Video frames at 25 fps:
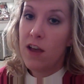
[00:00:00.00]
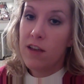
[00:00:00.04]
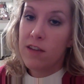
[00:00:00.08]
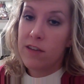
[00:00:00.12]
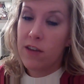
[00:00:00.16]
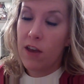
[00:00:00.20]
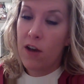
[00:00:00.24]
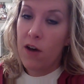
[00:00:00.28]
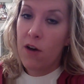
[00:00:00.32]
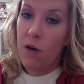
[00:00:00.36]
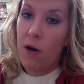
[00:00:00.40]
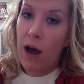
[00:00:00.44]

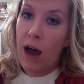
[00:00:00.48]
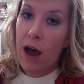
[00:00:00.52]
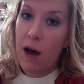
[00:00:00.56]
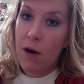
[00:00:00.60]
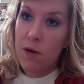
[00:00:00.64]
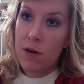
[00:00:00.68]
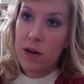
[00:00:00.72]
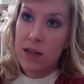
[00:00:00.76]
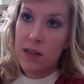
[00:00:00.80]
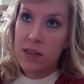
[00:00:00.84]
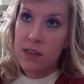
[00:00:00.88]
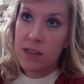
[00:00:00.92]
So
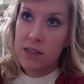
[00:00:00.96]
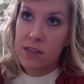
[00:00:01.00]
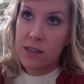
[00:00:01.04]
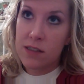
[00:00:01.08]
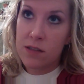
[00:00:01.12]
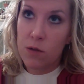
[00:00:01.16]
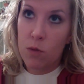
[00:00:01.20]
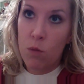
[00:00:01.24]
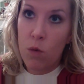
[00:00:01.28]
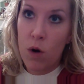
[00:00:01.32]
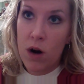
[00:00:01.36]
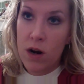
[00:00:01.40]
I
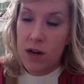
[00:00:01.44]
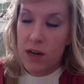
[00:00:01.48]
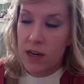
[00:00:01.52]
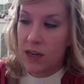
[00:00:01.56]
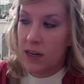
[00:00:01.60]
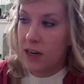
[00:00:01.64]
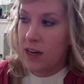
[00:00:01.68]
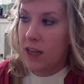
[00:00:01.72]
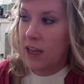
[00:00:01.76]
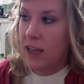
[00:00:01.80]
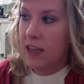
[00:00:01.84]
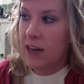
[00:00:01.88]
was
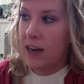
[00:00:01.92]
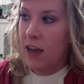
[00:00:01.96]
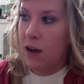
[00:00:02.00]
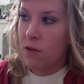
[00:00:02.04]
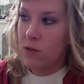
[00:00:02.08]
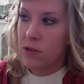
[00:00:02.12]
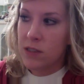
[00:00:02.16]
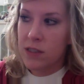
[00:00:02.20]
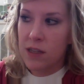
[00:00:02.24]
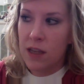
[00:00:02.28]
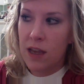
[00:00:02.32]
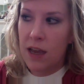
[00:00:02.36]
working and I
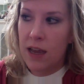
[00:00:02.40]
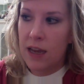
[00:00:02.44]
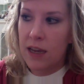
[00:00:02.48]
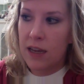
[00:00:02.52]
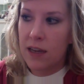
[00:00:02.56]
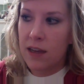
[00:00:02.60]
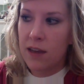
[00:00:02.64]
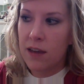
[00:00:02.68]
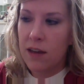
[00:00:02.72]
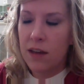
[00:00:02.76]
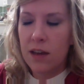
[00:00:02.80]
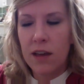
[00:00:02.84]
was
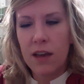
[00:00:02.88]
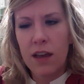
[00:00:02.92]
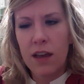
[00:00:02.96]
like,